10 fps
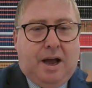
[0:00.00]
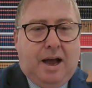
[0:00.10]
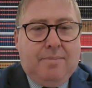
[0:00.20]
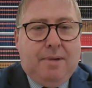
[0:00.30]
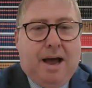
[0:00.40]

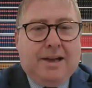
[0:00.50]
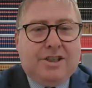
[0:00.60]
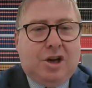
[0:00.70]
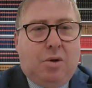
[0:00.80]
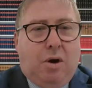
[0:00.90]

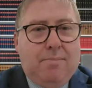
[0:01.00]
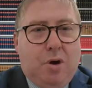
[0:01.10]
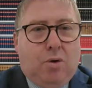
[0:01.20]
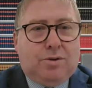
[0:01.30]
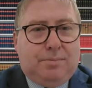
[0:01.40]
And so
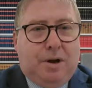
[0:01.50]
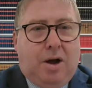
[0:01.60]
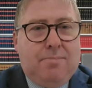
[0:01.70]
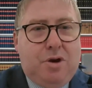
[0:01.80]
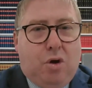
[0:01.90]
I'm
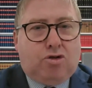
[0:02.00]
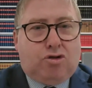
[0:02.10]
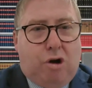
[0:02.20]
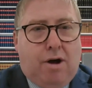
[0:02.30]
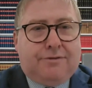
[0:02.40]
not
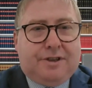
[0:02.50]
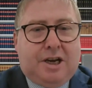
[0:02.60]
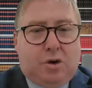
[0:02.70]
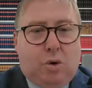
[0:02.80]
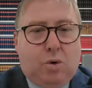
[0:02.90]

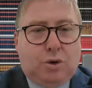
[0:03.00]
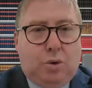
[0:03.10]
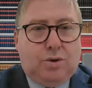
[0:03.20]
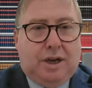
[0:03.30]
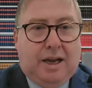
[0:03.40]
drafting a court
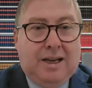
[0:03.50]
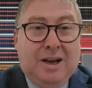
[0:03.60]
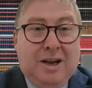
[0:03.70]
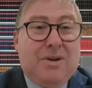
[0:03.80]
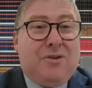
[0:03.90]
order,
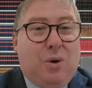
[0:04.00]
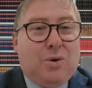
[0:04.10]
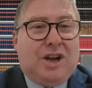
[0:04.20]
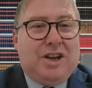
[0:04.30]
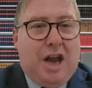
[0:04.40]
but of
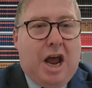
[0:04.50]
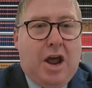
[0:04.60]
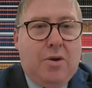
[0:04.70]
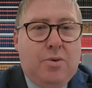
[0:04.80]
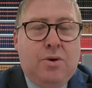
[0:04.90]
course I
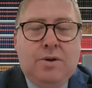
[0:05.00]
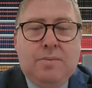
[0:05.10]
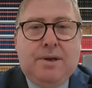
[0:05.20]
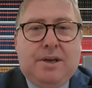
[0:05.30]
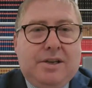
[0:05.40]
know,
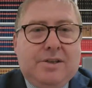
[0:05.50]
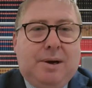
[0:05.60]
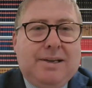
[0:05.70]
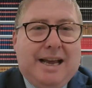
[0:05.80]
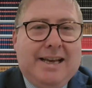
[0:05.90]
because
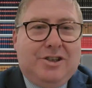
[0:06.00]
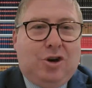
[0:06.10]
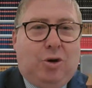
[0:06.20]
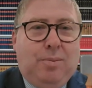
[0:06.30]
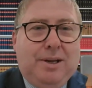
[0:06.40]
my day
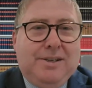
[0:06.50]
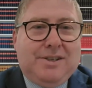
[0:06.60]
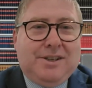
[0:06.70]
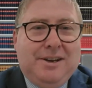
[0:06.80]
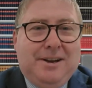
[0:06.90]
job
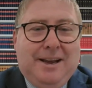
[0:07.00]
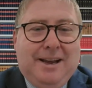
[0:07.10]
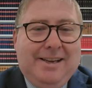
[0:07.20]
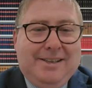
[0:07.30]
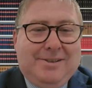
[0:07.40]
is
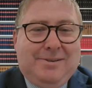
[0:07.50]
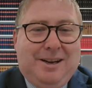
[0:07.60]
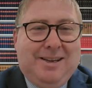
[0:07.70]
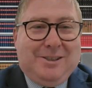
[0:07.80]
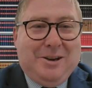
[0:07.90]

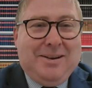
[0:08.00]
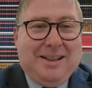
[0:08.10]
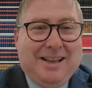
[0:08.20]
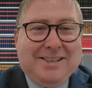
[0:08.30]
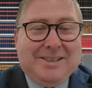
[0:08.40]

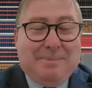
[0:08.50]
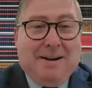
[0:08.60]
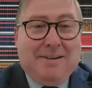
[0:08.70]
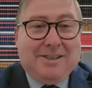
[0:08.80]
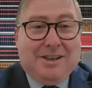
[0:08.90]
doing this as a
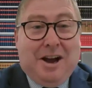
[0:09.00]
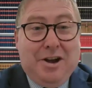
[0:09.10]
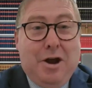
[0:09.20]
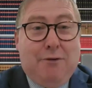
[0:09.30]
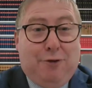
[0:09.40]
barrister.
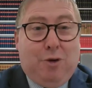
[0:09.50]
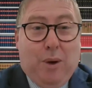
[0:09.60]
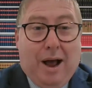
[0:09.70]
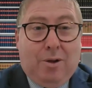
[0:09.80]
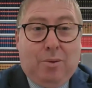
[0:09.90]
I know
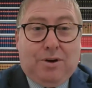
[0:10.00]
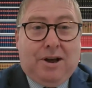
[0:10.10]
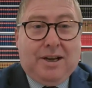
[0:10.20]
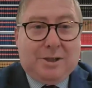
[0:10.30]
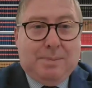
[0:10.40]
full well what
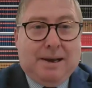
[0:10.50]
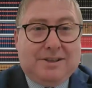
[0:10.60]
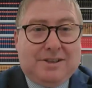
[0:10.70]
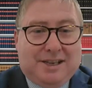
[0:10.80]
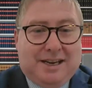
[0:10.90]
I
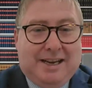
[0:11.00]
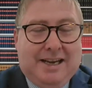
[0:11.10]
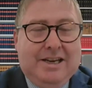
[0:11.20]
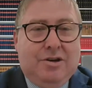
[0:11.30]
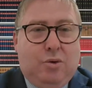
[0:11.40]
expect to
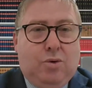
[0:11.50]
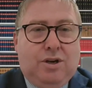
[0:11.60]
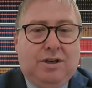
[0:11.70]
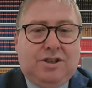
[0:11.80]
see in an order.